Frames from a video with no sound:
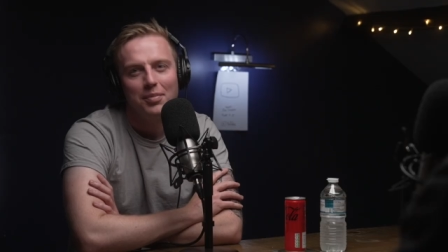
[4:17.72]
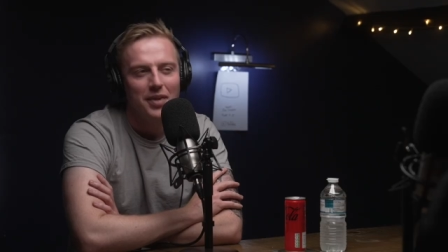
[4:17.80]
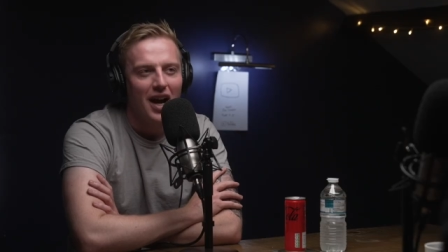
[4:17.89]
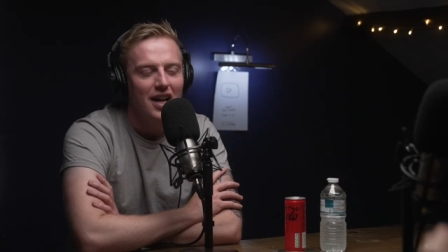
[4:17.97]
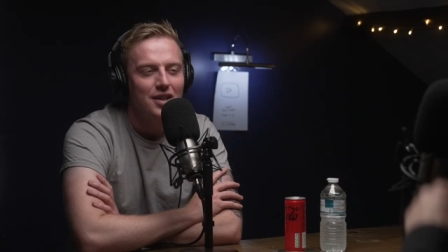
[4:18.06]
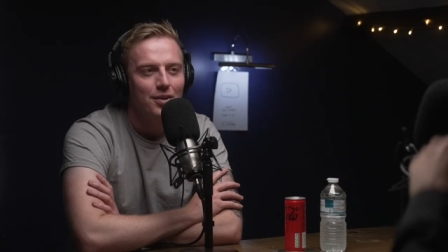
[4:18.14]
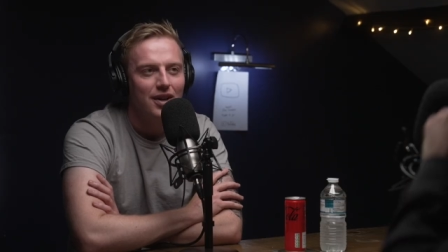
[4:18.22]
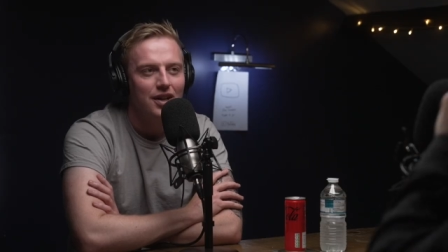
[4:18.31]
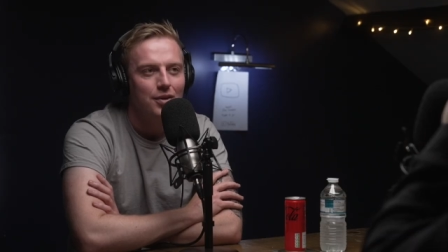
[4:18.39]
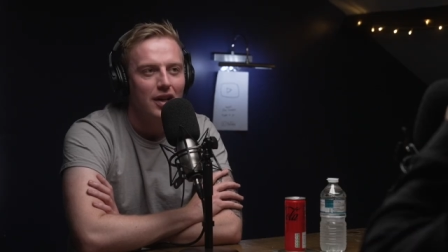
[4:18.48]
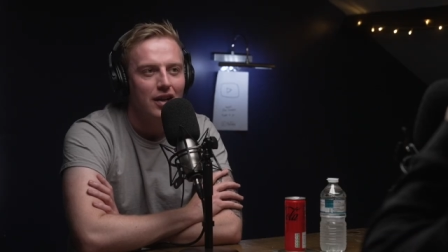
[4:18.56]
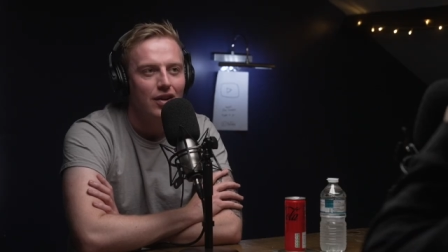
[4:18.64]
behind you on it, and
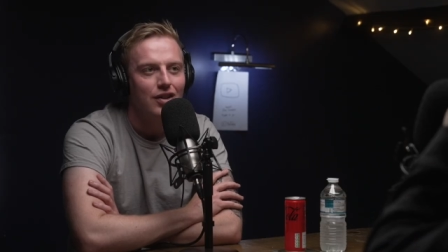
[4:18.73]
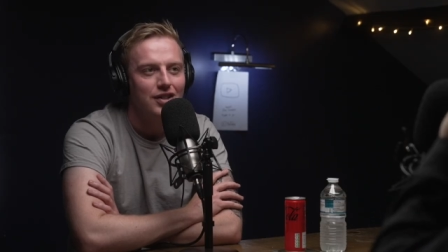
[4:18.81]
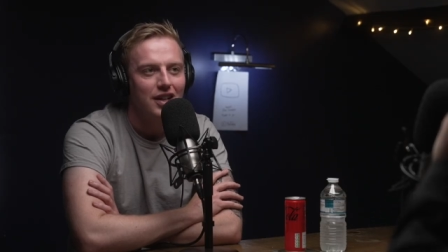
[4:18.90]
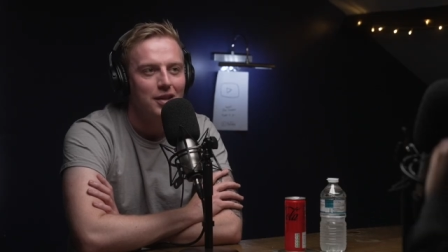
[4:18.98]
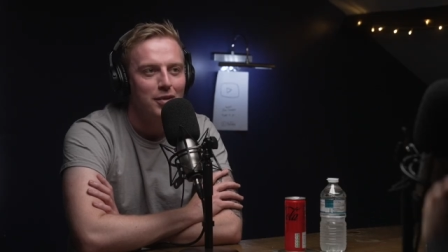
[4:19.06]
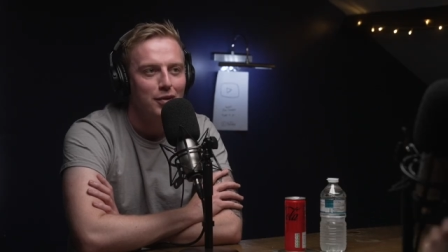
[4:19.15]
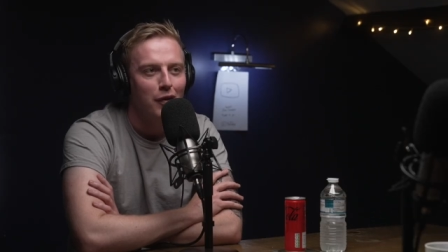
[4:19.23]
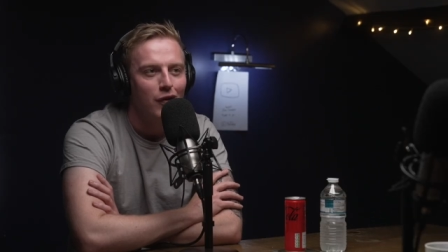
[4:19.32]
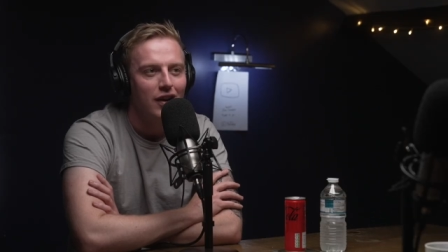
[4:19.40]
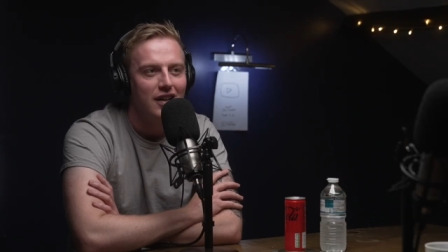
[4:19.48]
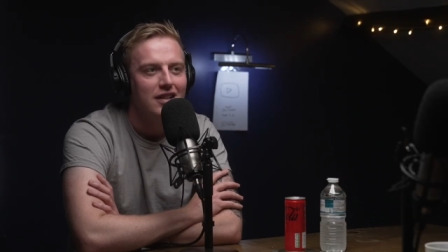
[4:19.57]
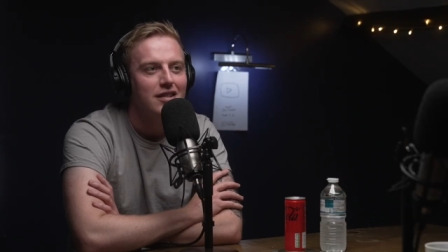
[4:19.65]
you were like, "Oh, did you get the meal for
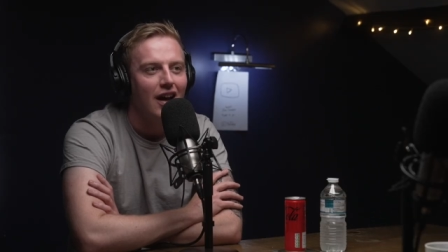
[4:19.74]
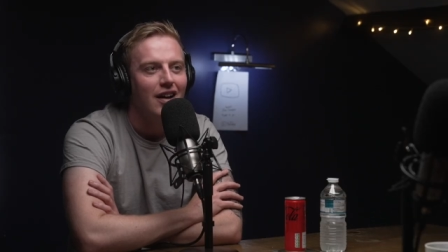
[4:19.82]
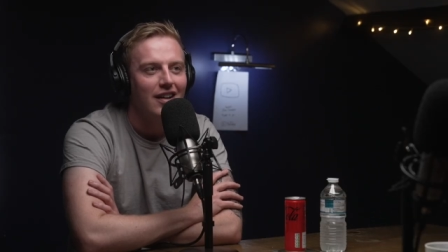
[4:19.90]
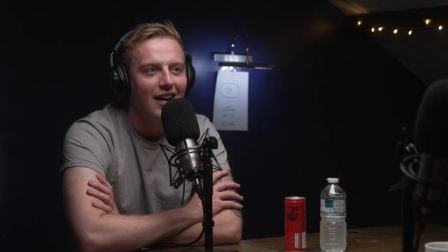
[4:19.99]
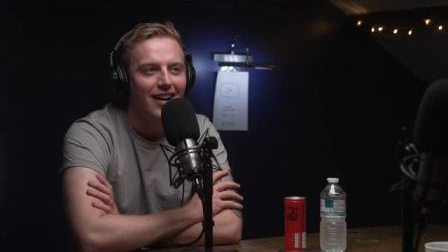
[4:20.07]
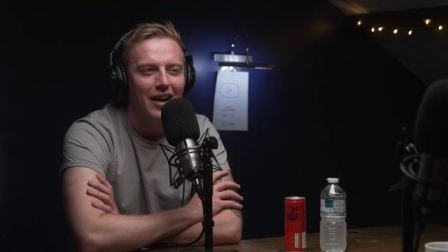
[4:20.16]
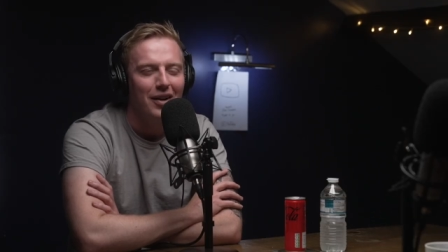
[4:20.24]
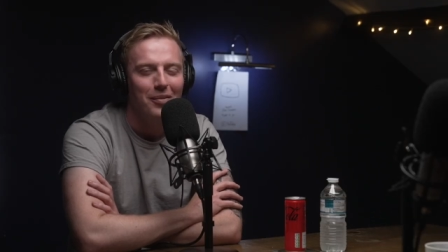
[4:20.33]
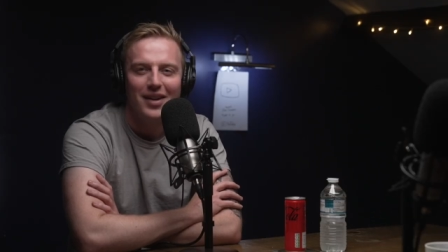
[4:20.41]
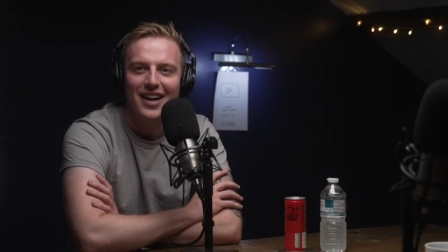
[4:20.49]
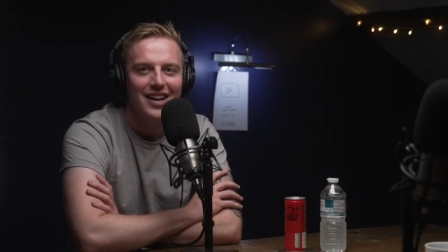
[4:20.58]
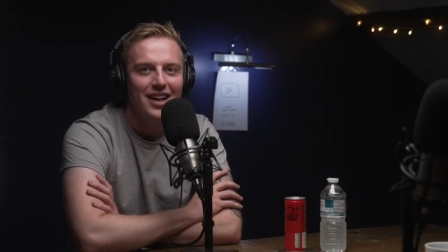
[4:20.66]
free?" And he's like, "Yeah." And
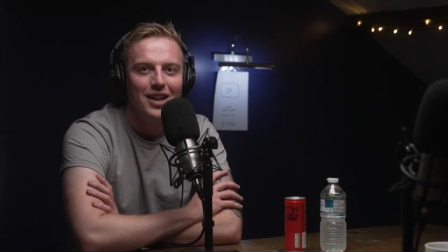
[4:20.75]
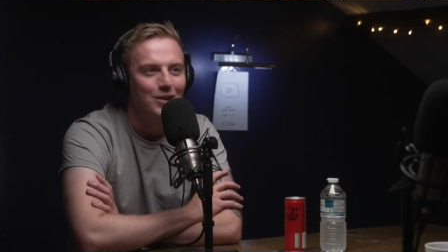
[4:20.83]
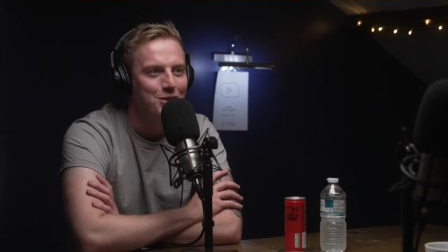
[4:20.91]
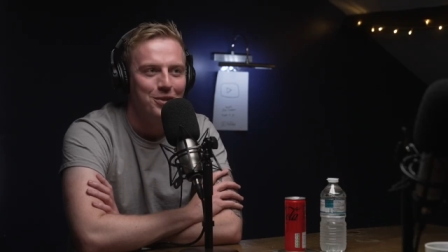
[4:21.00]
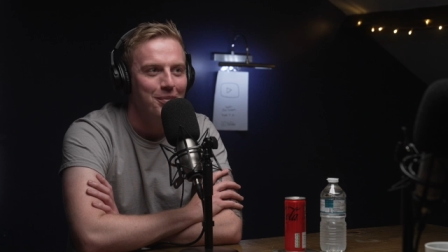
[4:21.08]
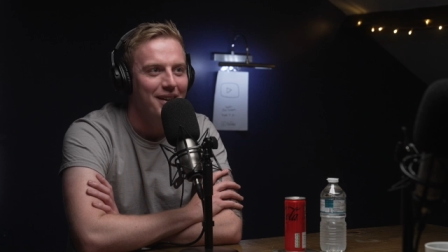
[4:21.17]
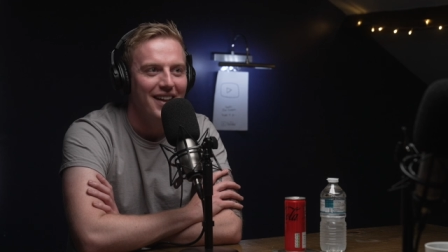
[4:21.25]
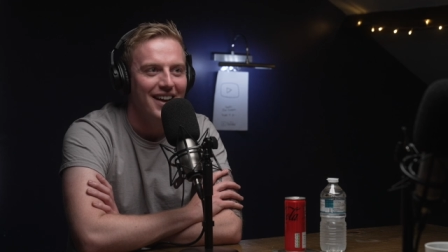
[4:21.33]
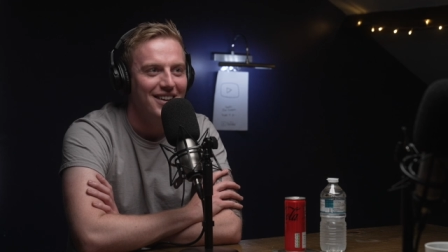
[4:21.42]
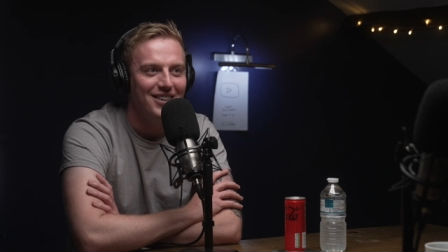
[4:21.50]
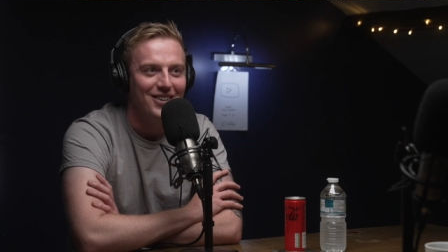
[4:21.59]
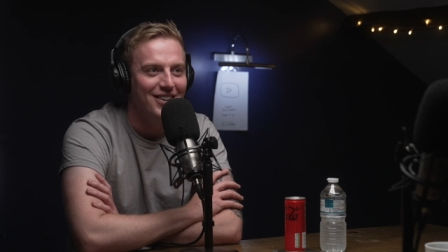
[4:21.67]
I'm like, "You shouldn't be there, dude.